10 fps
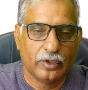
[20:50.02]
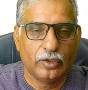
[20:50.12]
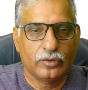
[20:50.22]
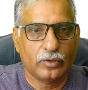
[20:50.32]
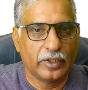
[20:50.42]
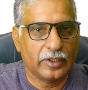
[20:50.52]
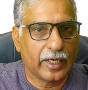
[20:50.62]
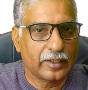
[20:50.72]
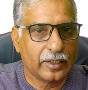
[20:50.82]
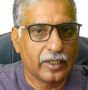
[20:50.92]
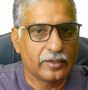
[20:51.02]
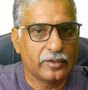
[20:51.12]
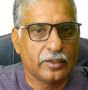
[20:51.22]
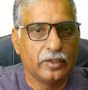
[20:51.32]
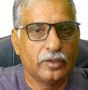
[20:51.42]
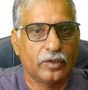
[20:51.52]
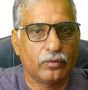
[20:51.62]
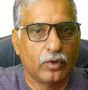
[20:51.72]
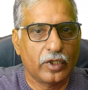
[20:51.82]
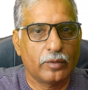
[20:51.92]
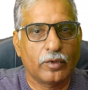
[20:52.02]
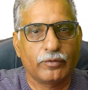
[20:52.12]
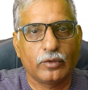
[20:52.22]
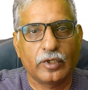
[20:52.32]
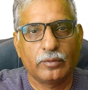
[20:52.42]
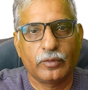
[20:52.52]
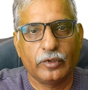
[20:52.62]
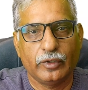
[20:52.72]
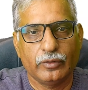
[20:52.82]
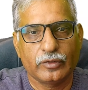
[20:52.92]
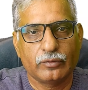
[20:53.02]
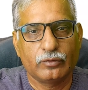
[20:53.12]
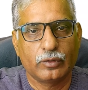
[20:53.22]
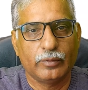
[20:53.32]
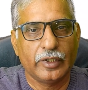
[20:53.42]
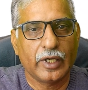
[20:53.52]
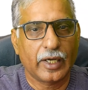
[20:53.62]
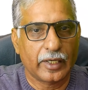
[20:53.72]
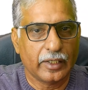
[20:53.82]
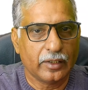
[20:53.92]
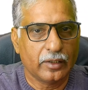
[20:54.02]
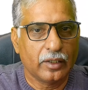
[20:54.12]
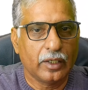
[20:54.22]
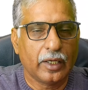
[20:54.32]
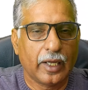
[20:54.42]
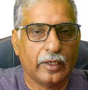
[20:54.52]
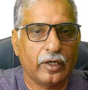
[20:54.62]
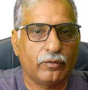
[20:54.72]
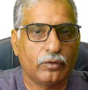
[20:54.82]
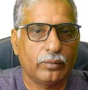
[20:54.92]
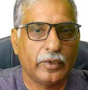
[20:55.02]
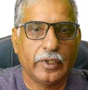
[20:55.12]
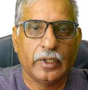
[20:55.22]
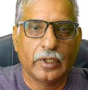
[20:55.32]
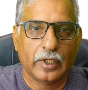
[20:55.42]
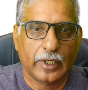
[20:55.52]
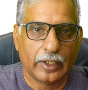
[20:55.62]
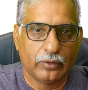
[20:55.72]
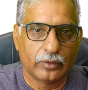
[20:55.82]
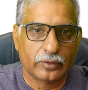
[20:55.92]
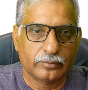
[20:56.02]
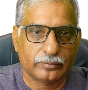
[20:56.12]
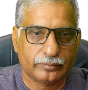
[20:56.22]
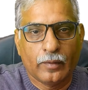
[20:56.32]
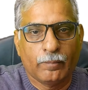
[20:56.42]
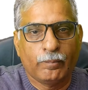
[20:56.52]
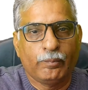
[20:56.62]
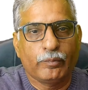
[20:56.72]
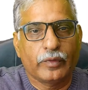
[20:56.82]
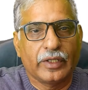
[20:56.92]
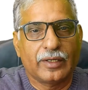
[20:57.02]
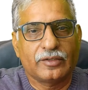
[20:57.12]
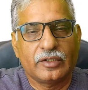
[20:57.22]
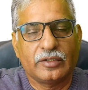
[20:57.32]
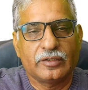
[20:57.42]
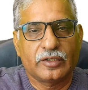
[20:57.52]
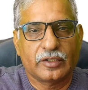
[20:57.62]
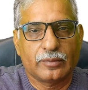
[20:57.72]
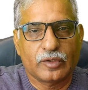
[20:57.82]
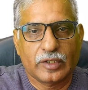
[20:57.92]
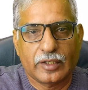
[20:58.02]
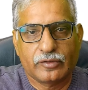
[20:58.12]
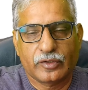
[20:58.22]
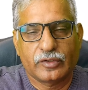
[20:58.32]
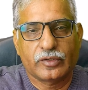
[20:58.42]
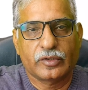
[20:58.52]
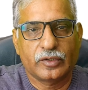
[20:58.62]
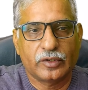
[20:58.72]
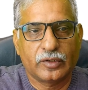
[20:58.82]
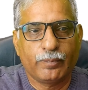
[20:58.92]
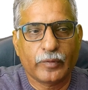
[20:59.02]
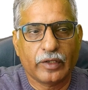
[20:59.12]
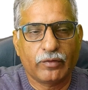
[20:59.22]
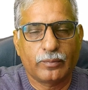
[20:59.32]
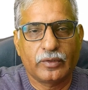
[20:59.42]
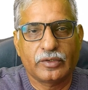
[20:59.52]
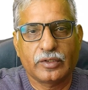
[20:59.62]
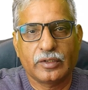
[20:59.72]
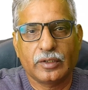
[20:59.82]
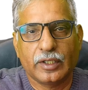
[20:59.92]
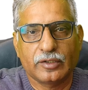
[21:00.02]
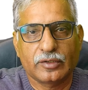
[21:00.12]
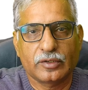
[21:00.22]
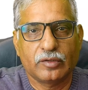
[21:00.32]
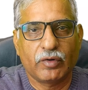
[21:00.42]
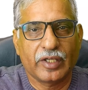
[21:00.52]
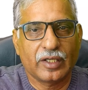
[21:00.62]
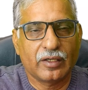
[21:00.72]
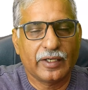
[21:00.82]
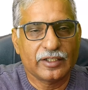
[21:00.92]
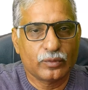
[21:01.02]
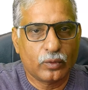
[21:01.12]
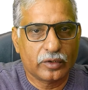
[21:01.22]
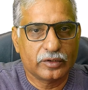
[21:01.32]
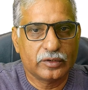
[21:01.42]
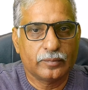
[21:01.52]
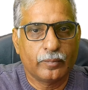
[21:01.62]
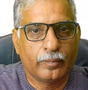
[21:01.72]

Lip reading: So in that case, the volume of urine produced would be high and it would be dilute. There are certain circumstances, if a person is drinking less water